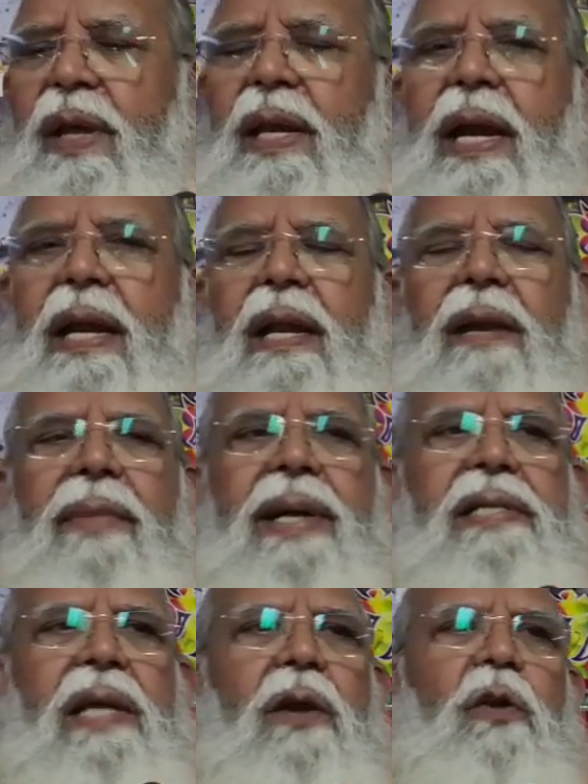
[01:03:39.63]
When I take
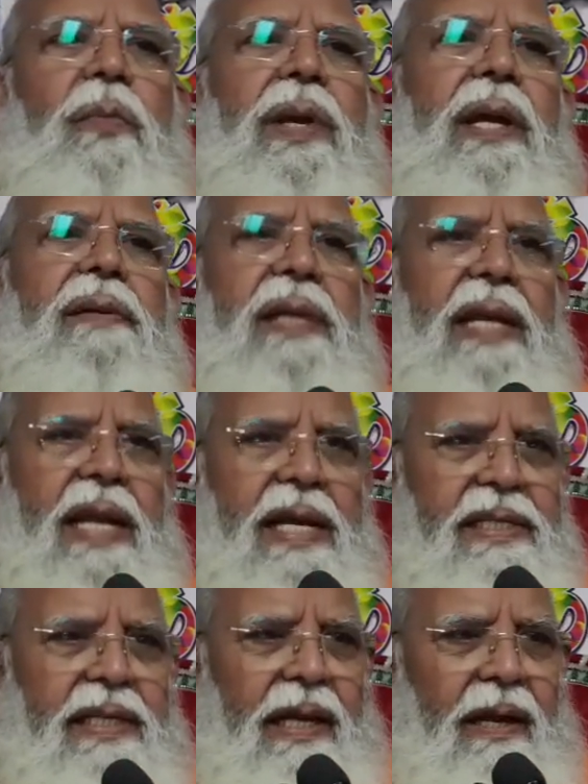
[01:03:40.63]
myself to be a
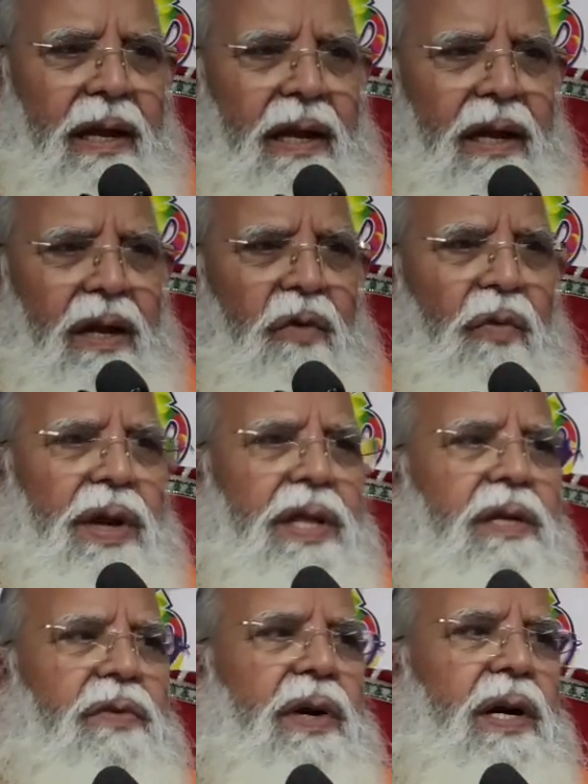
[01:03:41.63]
sannyasi, what
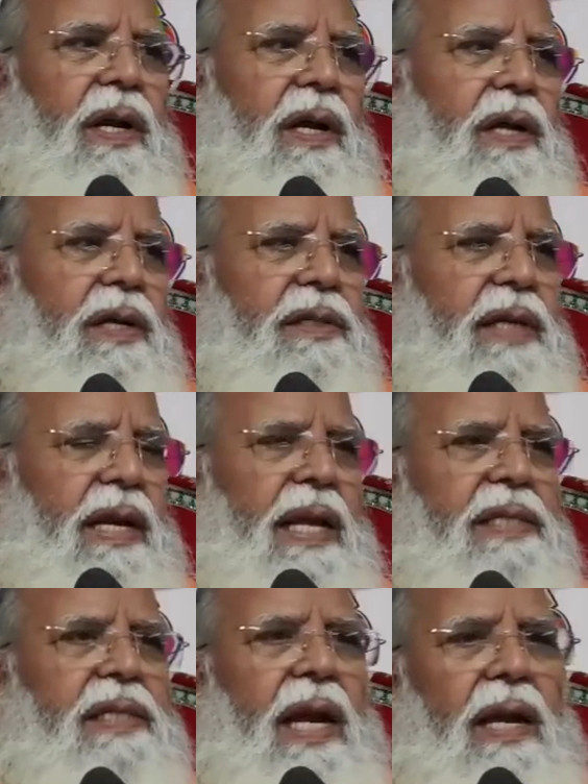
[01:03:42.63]
is the world?
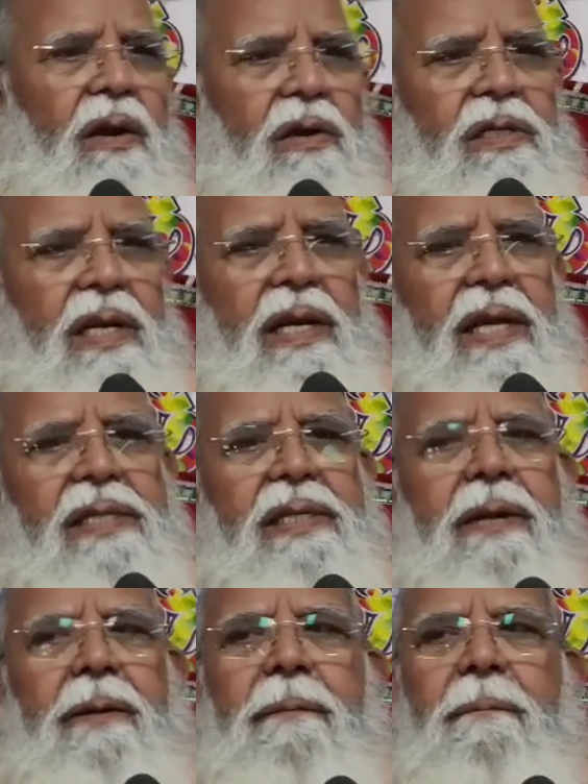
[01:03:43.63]
Sannyasi and
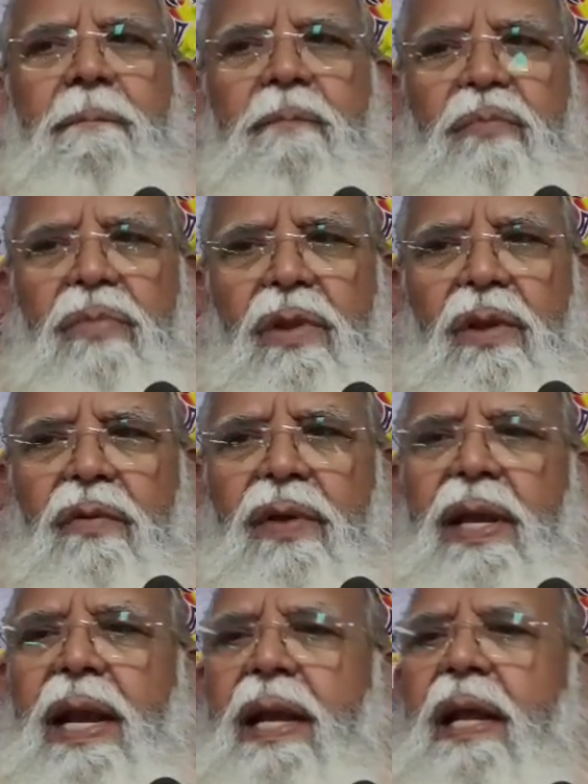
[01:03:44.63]
non-sannyasi.
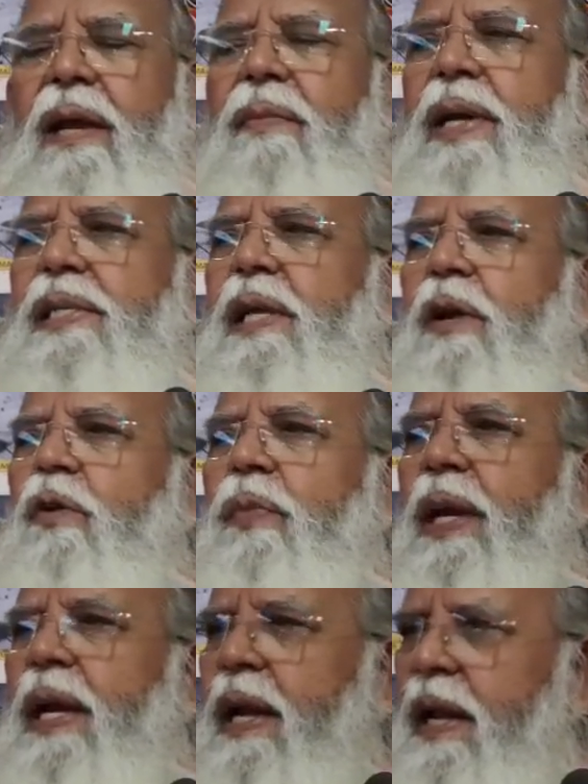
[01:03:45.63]
When I take myself to
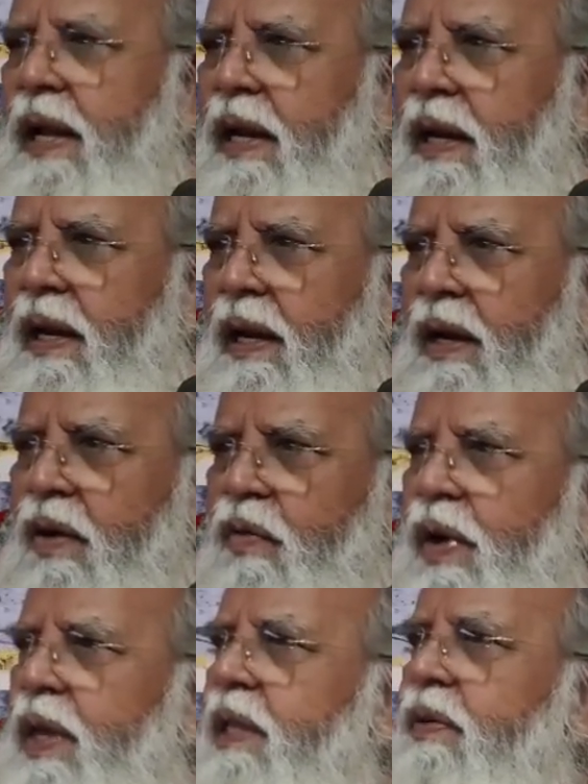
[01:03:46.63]
be Indian,
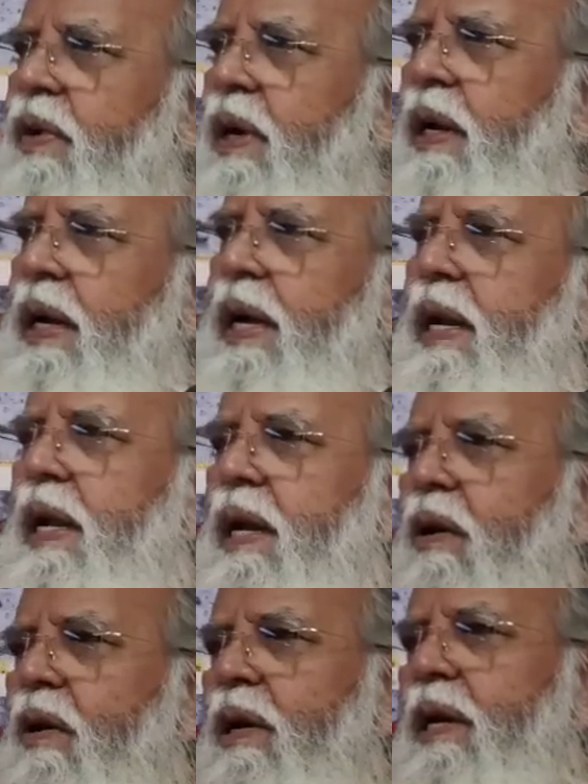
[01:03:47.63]
what is the world?
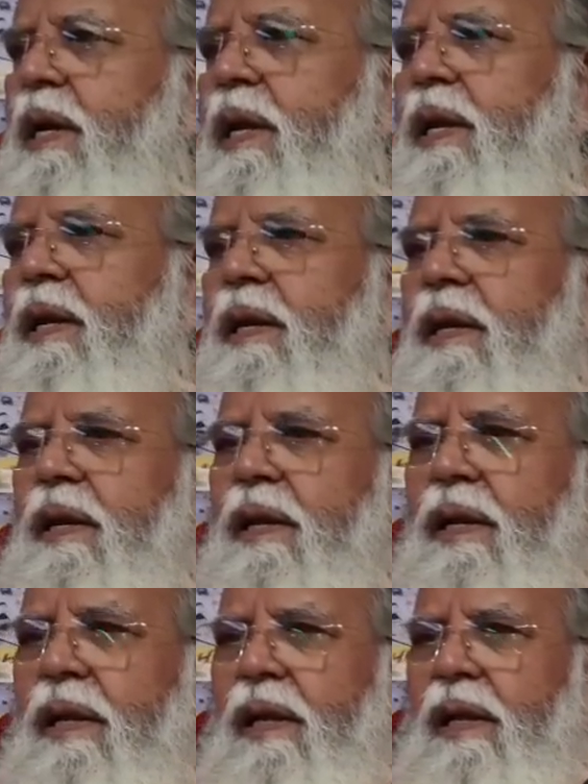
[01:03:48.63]
Indian, non-Indian.
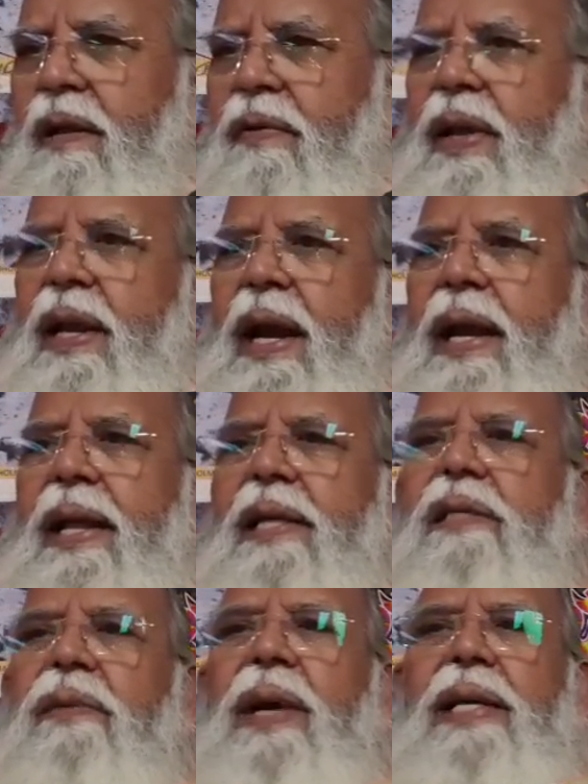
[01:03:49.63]
When I
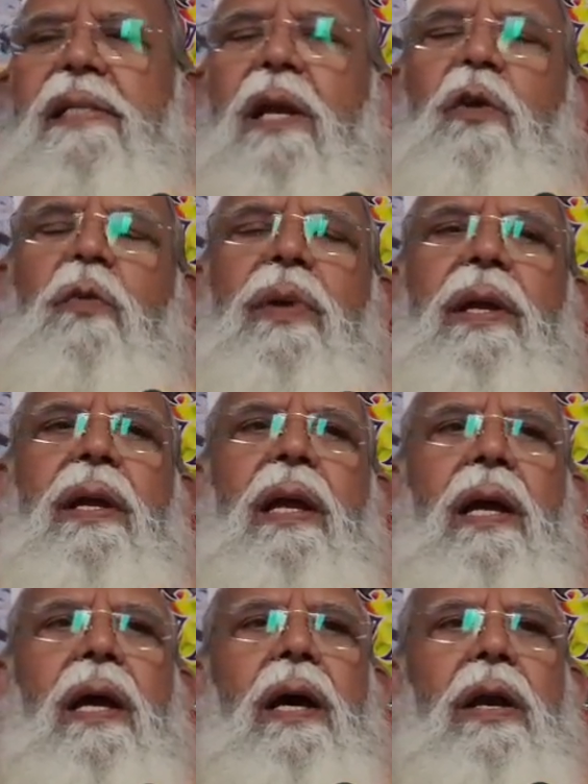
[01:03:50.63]
take myself to
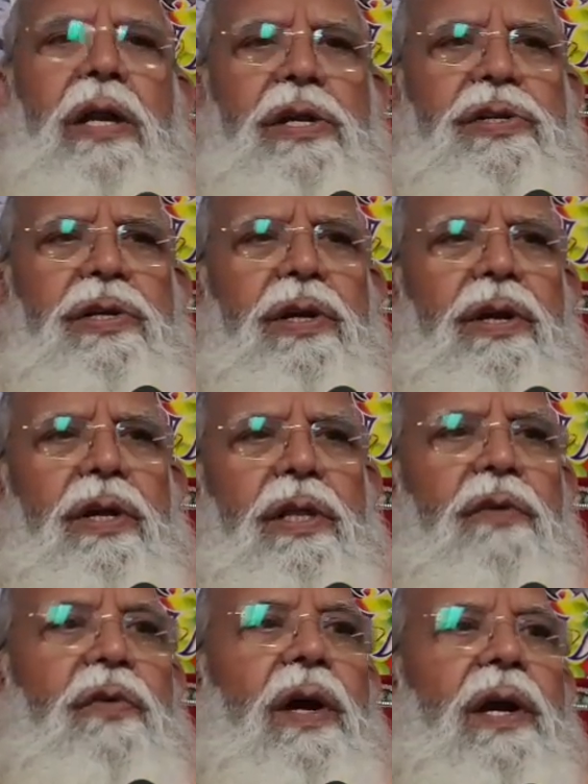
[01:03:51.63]
be rich,
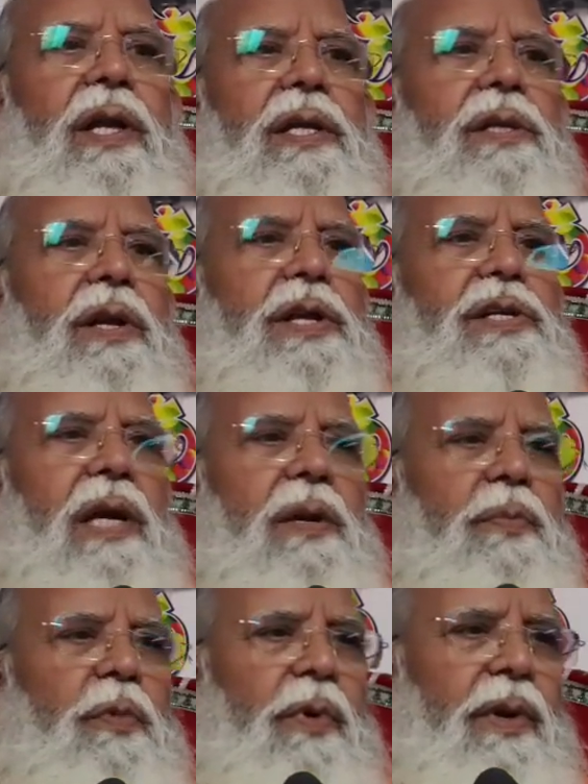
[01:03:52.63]
the world is rich
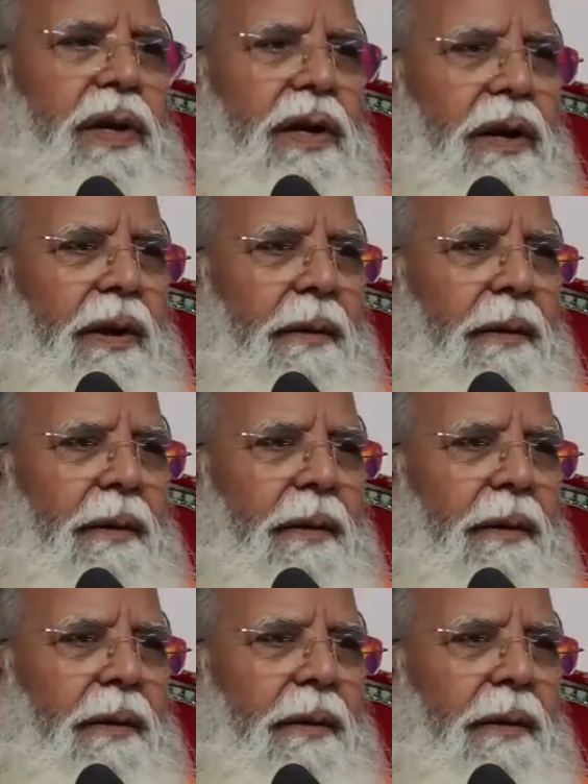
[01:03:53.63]
and poor.